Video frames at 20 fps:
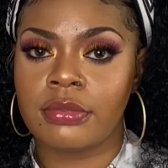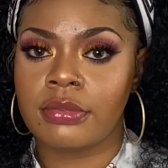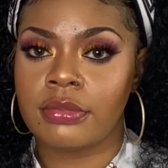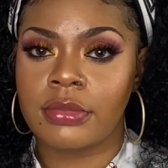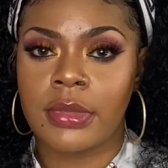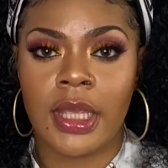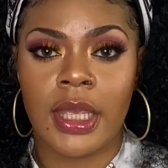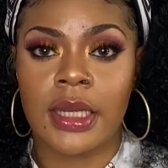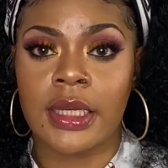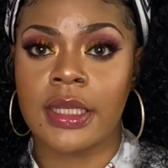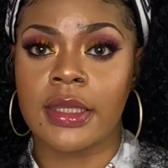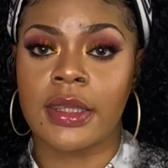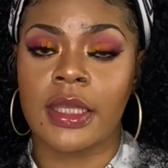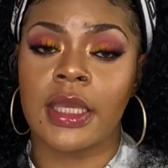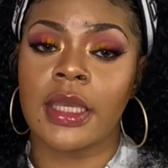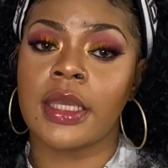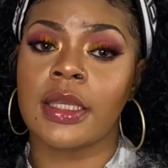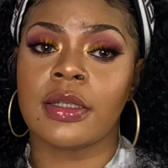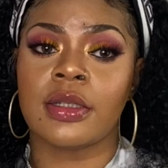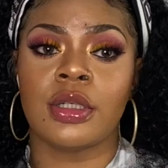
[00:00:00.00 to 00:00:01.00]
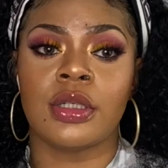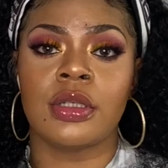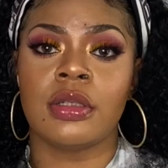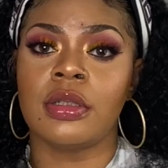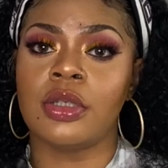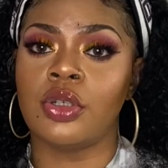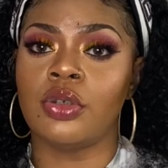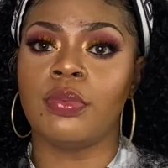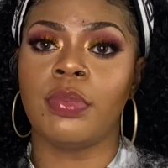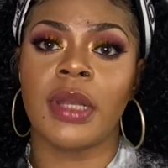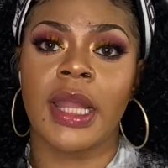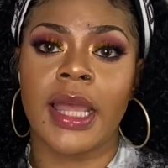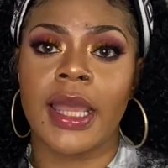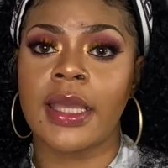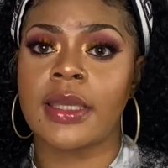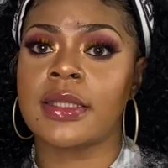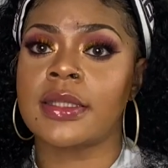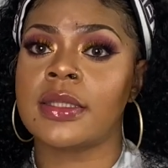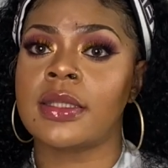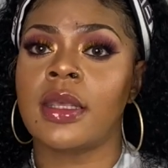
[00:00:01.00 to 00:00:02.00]
Anything,
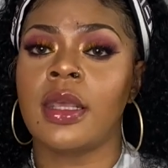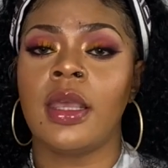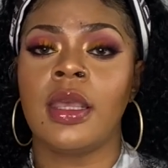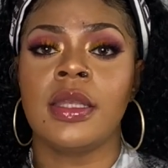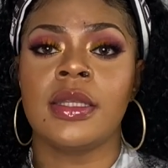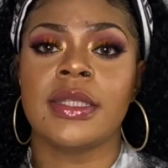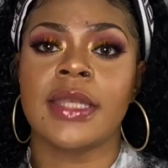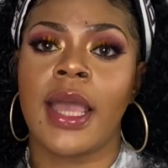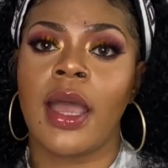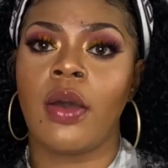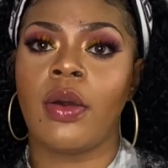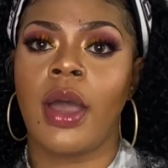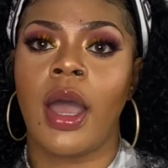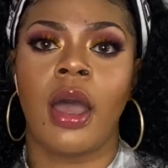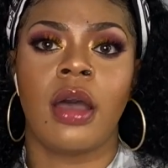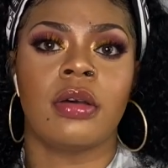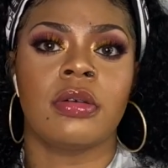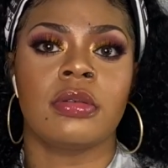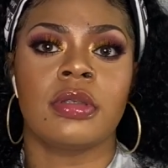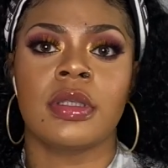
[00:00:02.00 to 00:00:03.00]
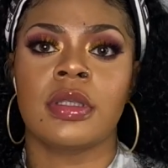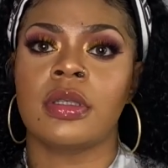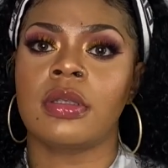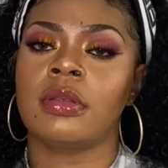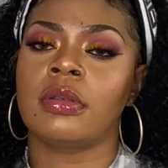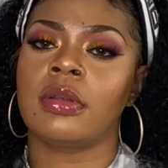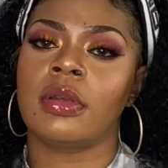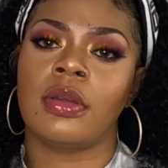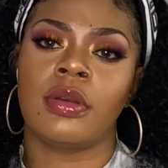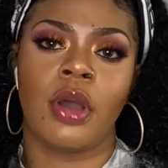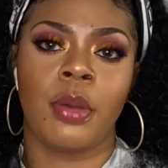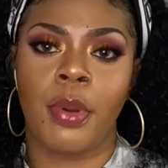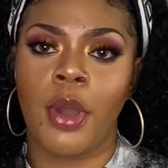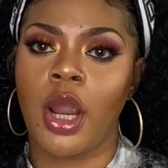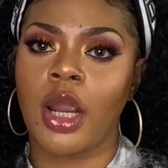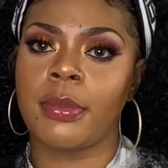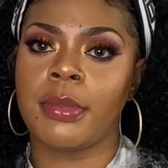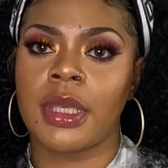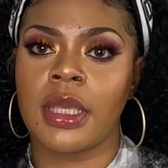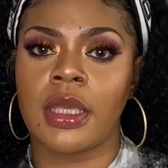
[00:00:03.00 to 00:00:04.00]
duplex, townhouse,
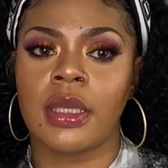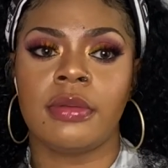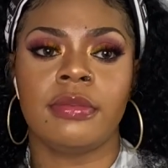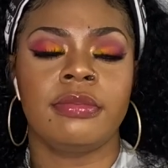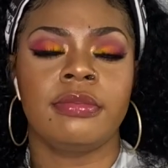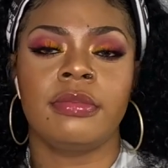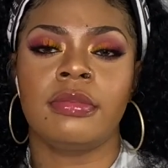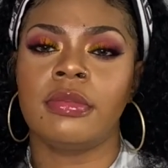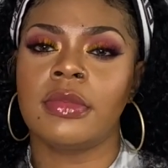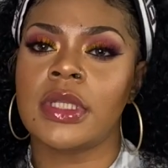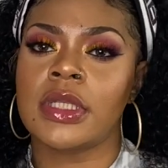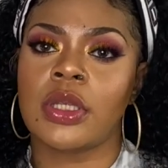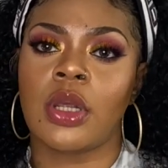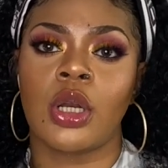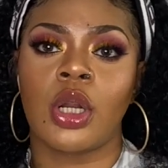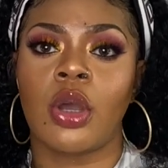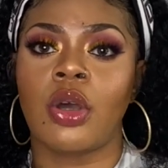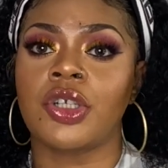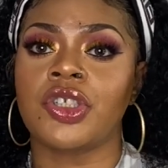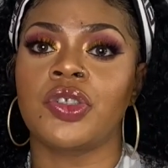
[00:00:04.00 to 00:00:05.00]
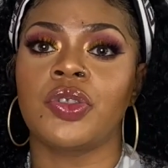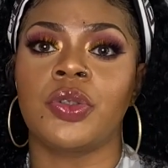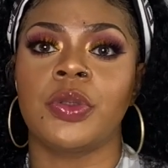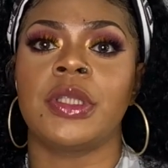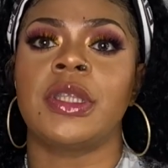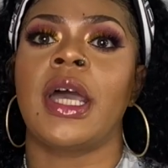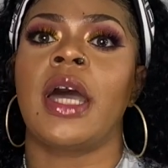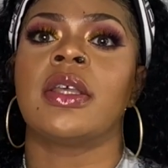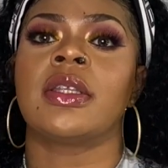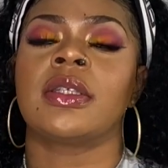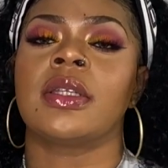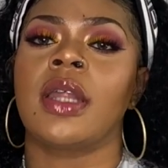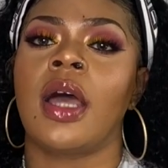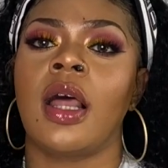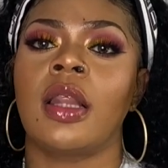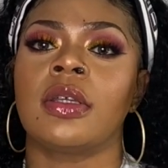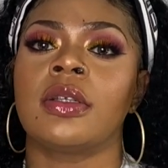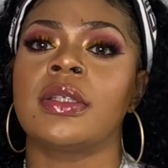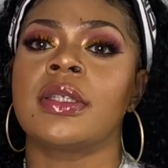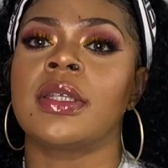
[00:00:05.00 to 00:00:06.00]
apartment, it's gonna cost you
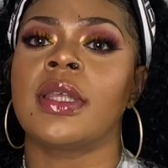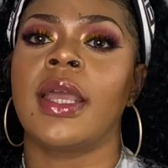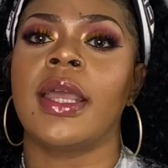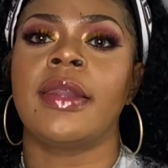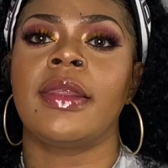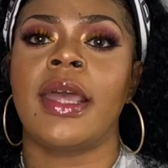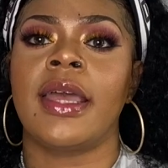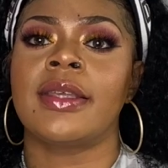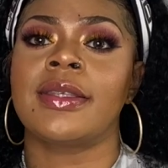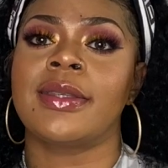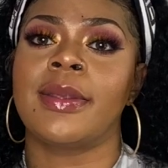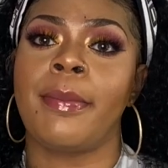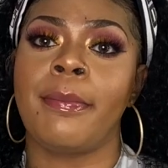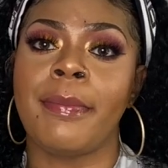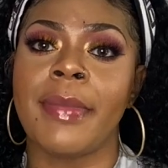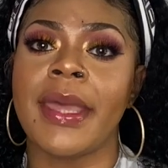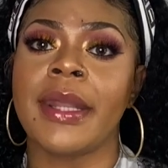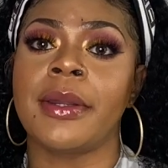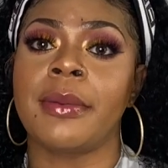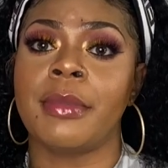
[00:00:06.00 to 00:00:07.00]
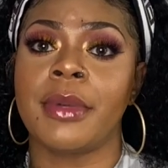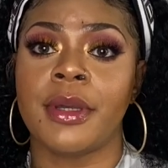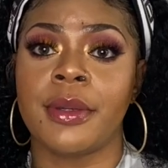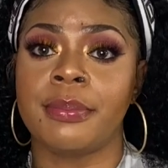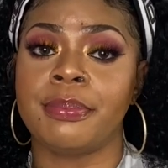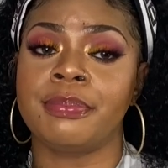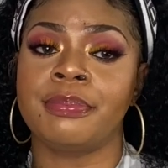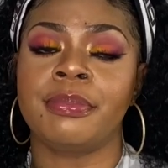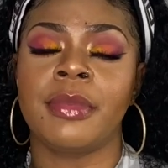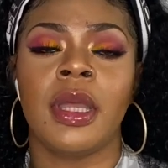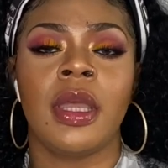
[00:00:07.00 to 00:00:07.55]
$3,000, and that's minimum.